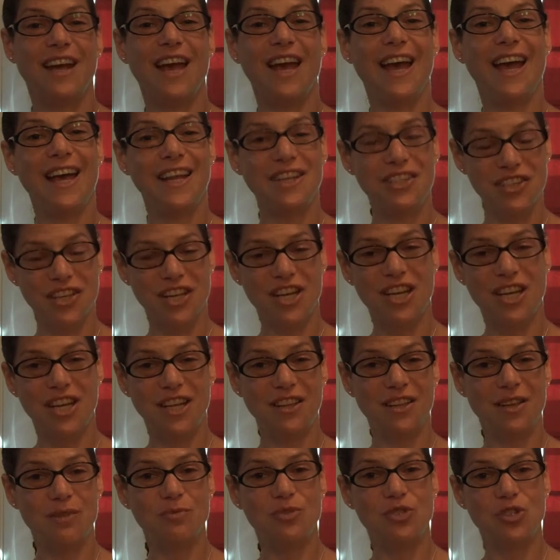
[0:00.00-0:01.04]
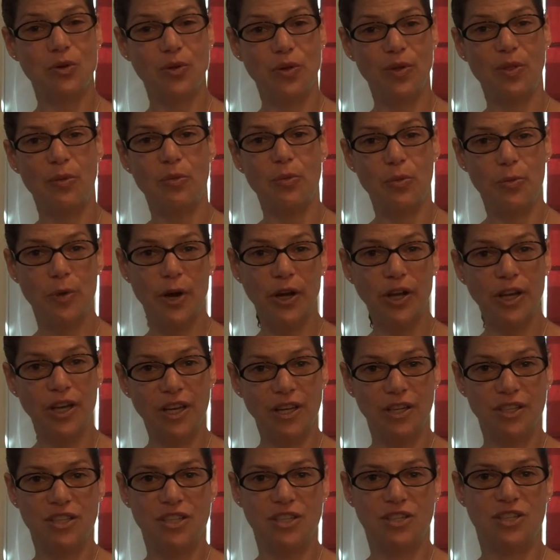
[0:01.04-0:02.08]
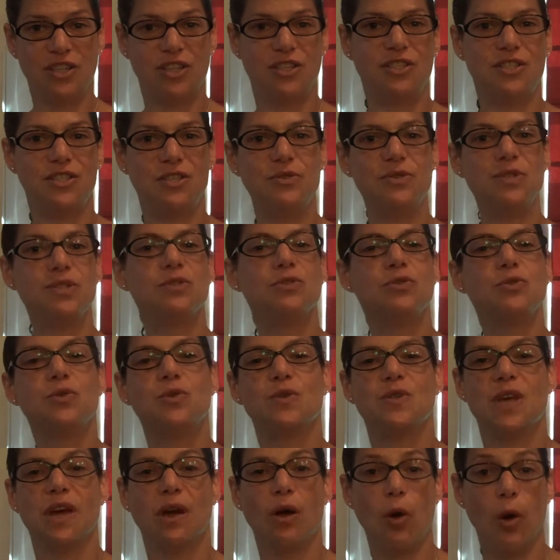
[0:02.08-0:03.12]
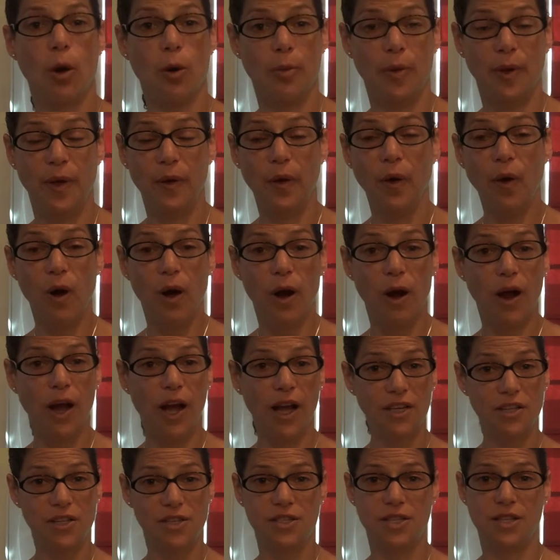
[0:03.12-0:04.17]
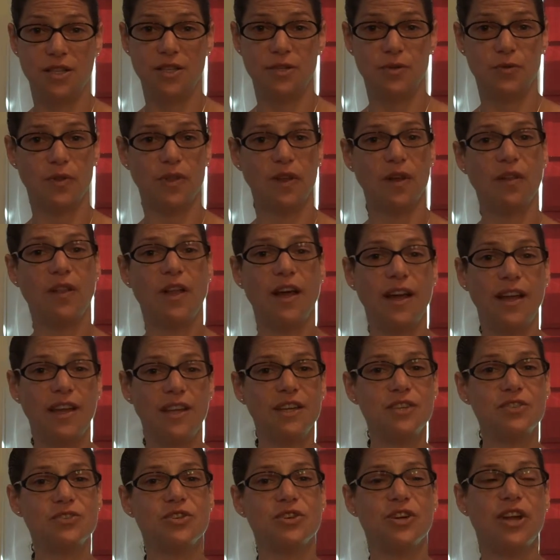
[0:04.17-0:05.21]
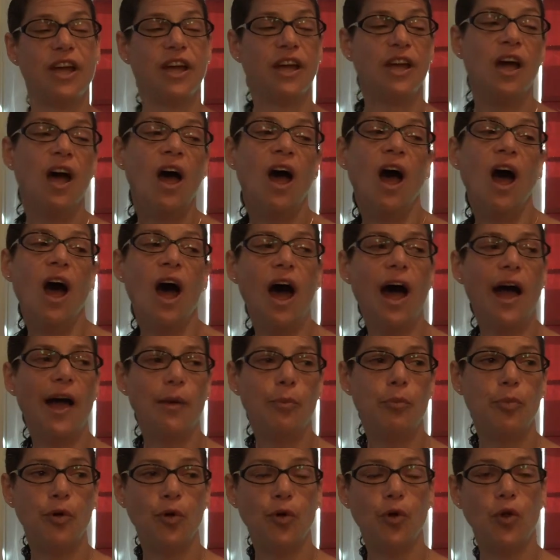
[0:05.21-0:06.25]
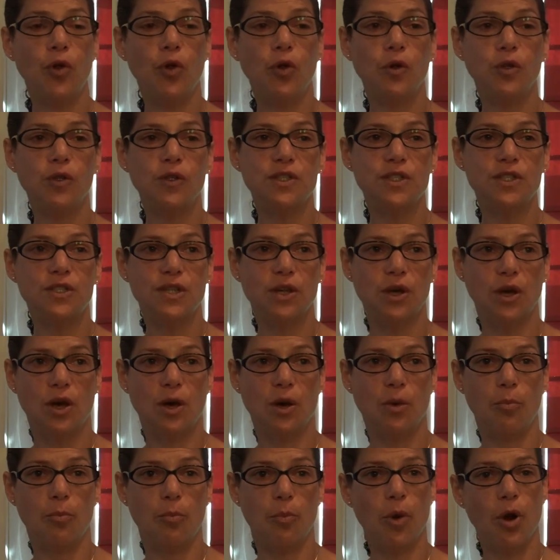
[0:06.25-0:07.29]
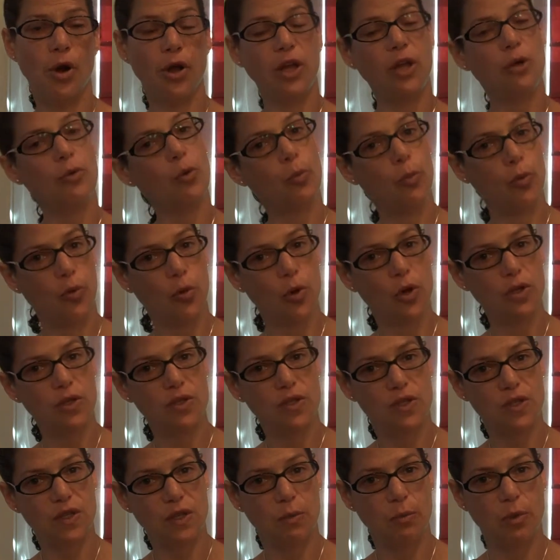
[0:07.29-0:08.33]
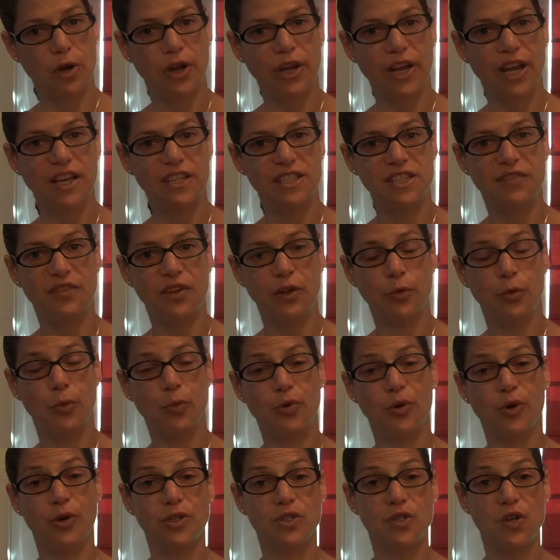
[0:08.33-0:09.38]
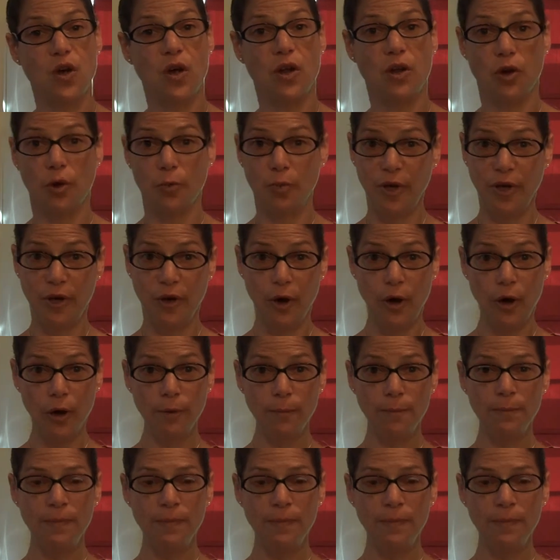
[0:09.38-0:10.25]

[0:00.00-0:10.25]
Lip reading: educating them, showing them the market conditions, using tools like RPR. I just did this with a client yesterday. I pulled some market reports and market activity reports on RPR,